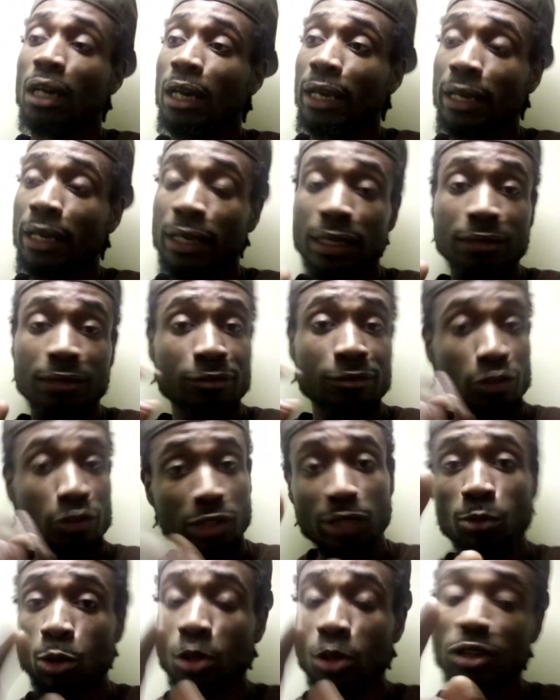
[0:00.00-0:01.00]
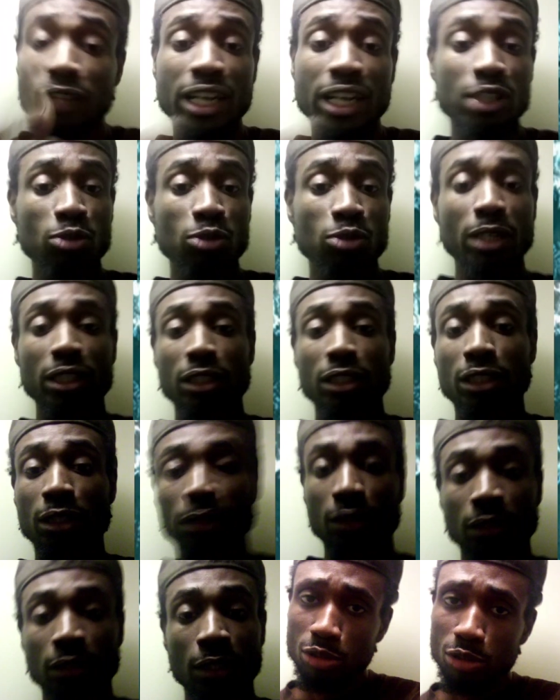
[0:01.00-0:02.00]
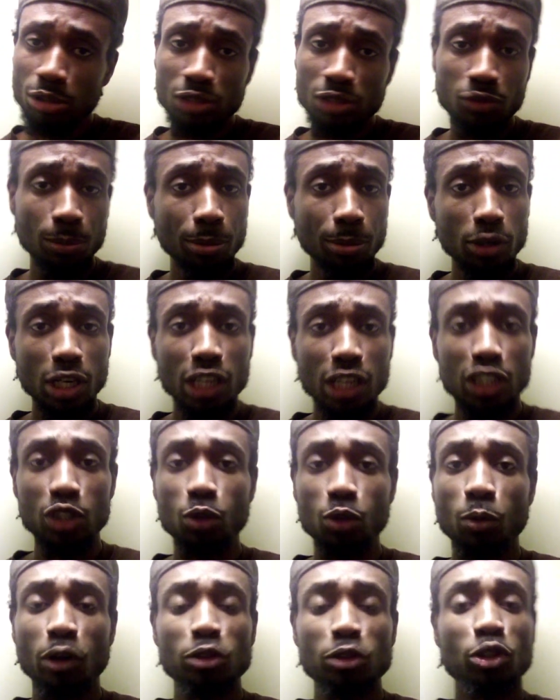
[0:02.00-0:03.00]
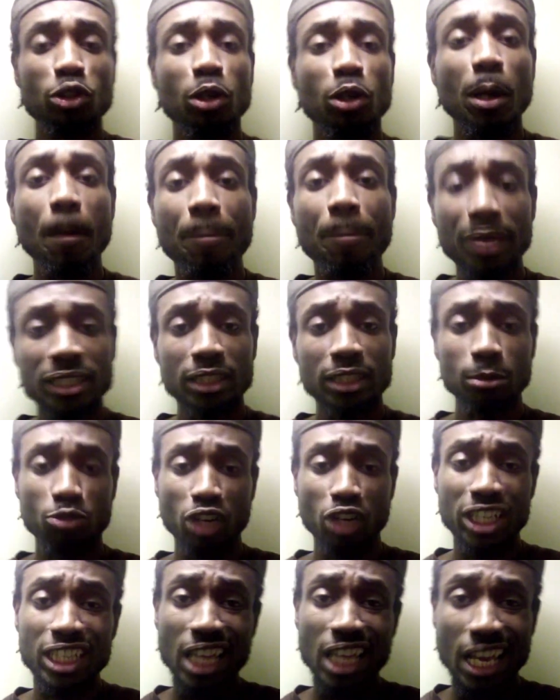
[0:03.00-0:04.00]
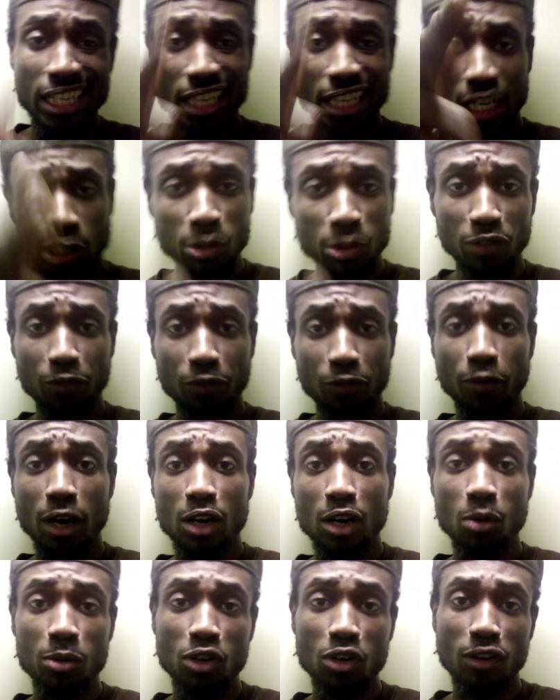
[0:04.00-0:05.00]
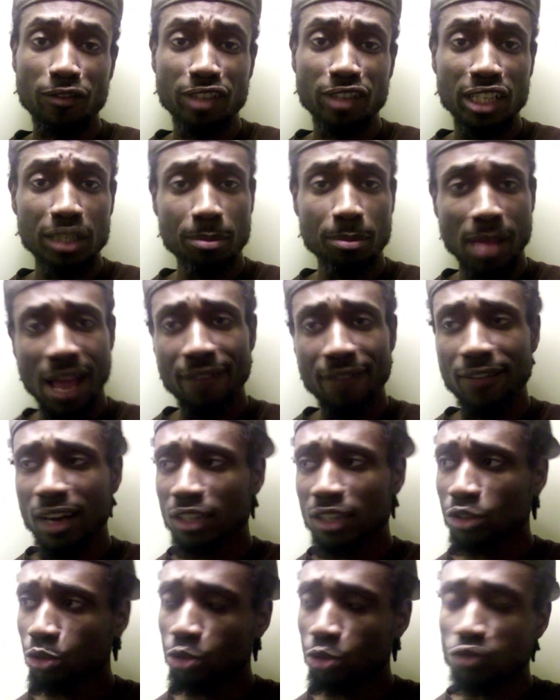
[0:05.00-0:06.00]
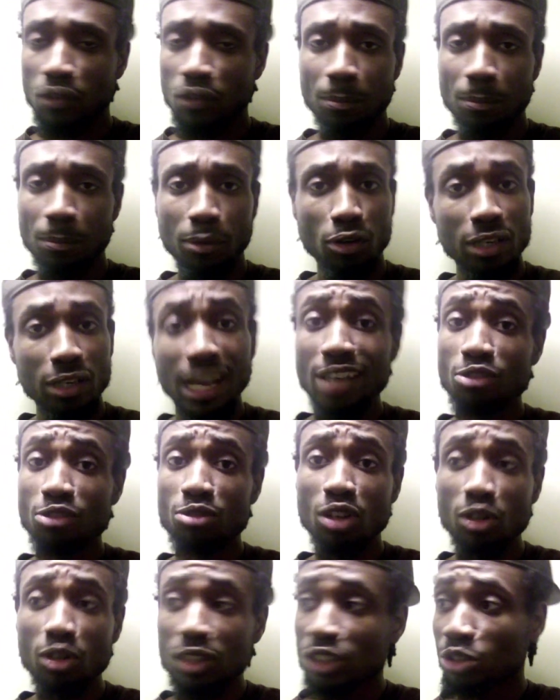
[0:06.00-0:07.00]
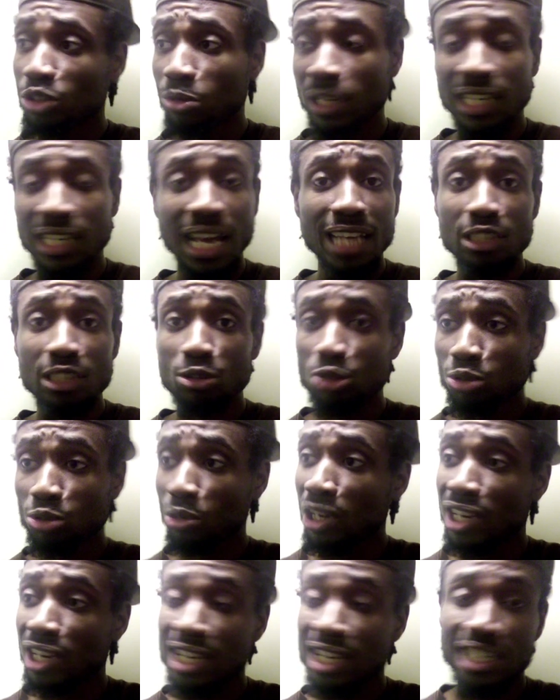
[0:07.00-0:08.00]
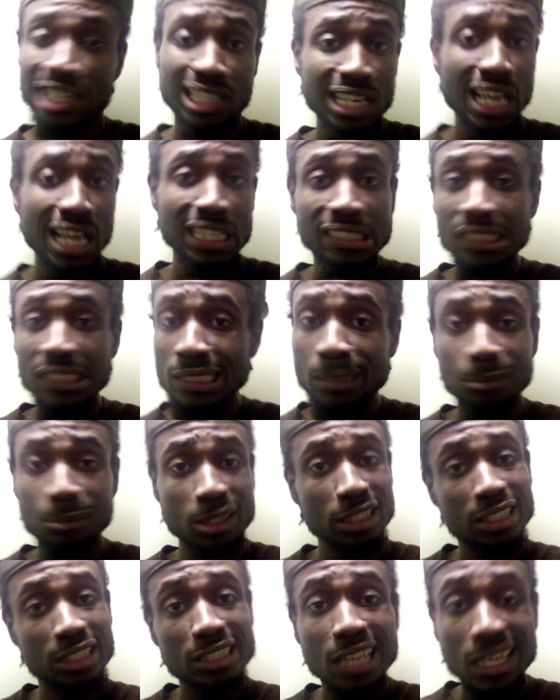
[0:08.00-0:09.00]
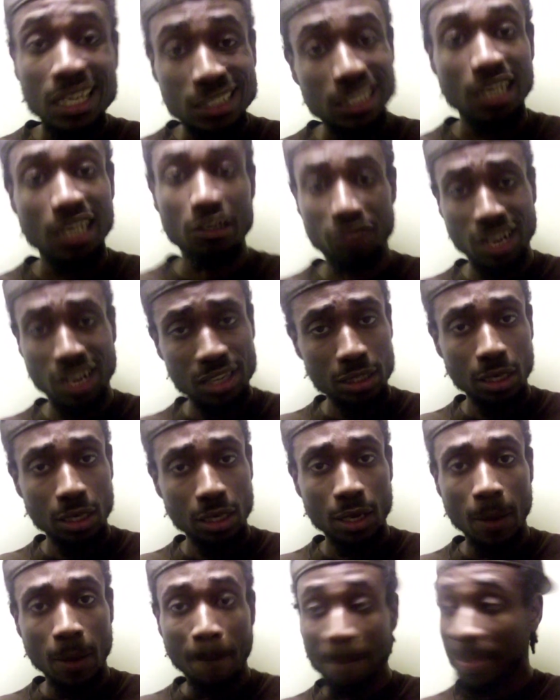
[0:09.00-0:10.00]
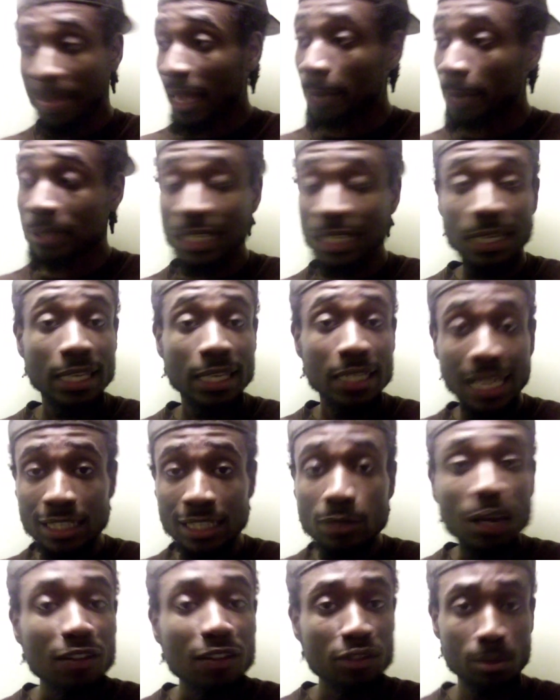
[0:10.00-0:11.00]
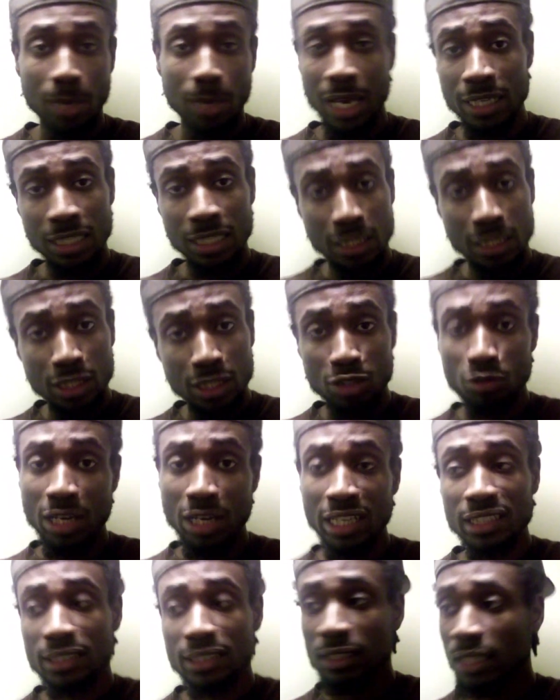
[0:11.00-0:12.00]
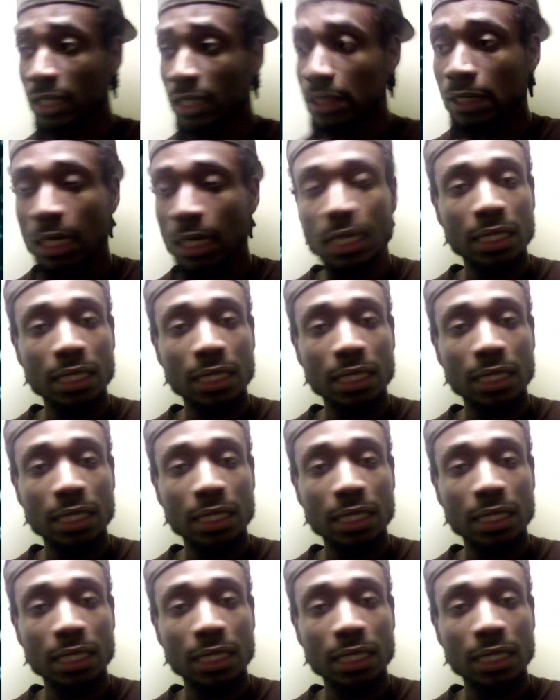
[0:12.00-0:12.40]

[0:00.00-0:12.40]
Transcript: And Greenwald and Graduation. Streets reporter of the New World, though the Bishop Grady letting y'all know what the fuck going on for this Black Files News Report. Now, you notice you ain't got no $1,200 stimulus check yet, right? Now, I'm saying that's for everybody in the United States.